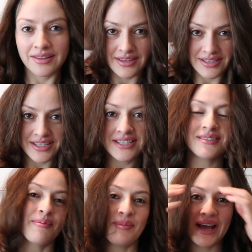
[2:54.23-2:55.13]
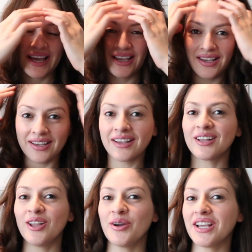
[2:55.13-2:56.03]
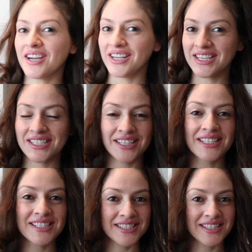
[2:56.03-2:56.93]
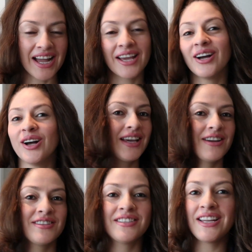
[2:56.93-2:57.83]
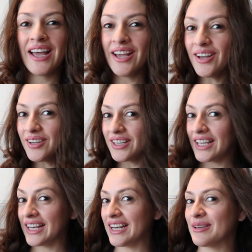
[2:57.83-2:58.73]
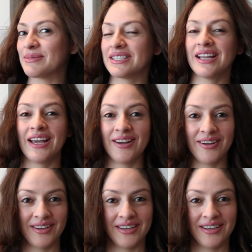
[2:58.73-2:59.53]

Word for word: This is my Khloe Kardashian style. Hairstyle and lip style.